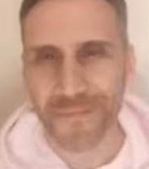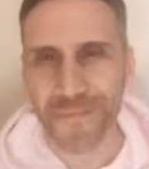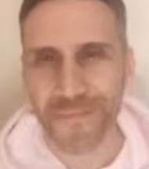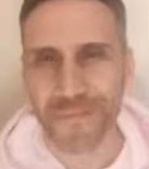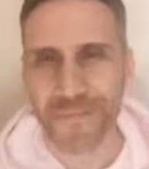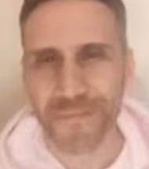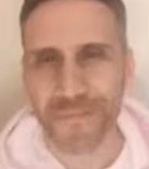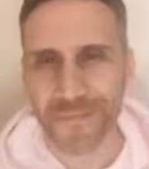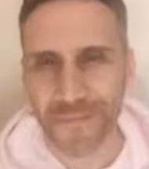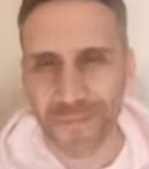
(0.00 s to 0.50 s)

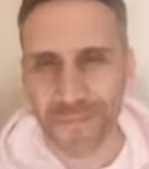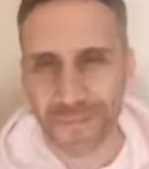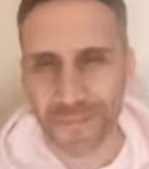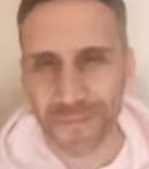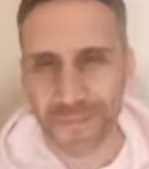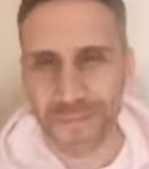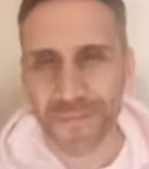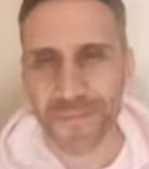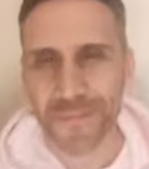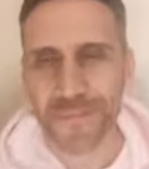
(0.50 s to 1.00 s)

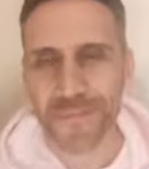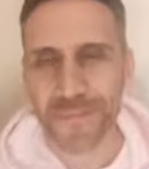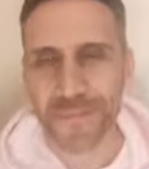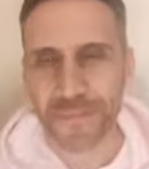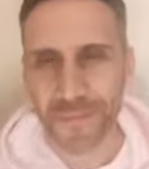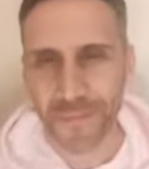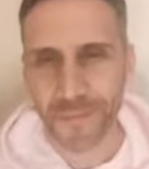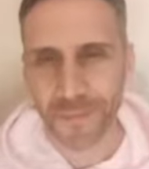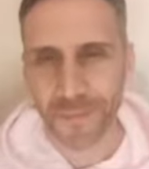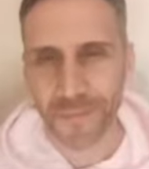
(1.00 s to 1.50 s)

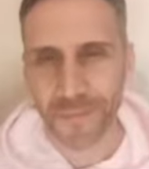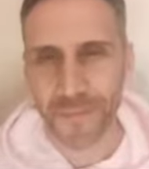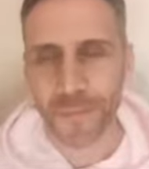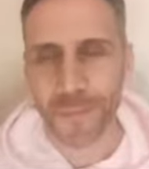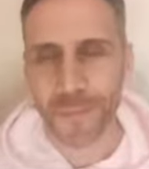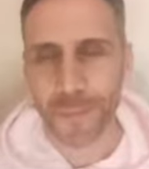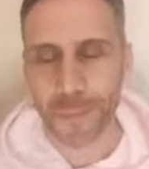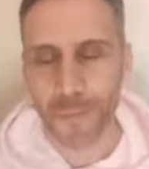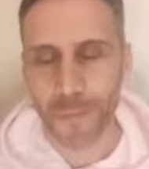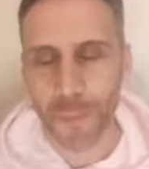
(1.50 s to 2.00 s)

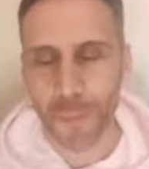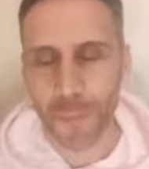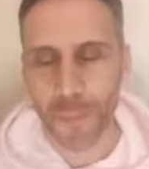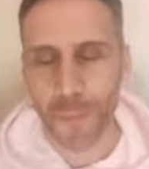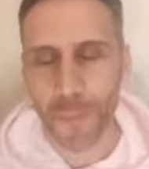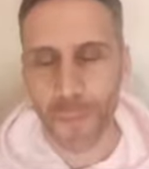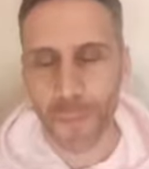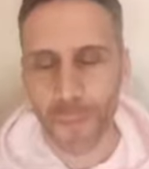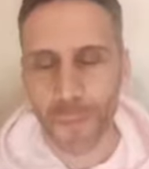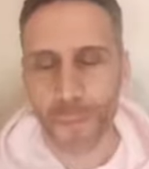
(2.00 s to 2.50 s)

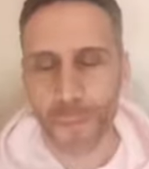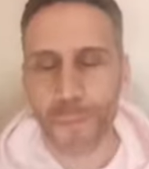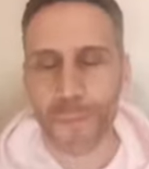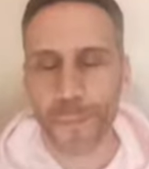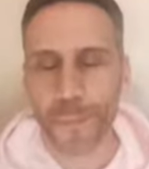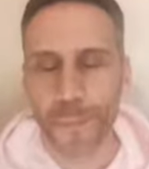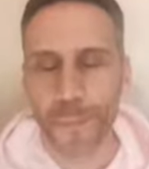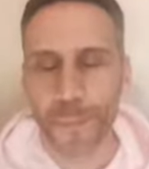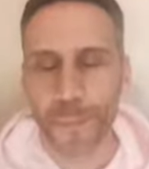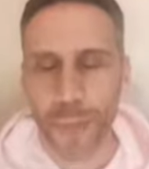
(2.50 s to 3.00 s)

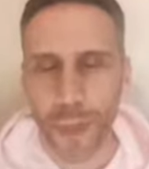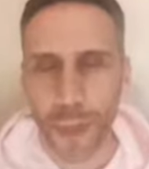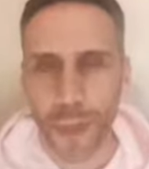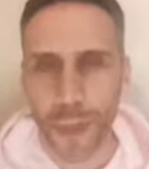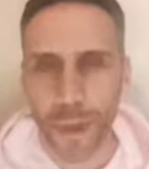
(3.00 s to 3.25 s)
(not speaking)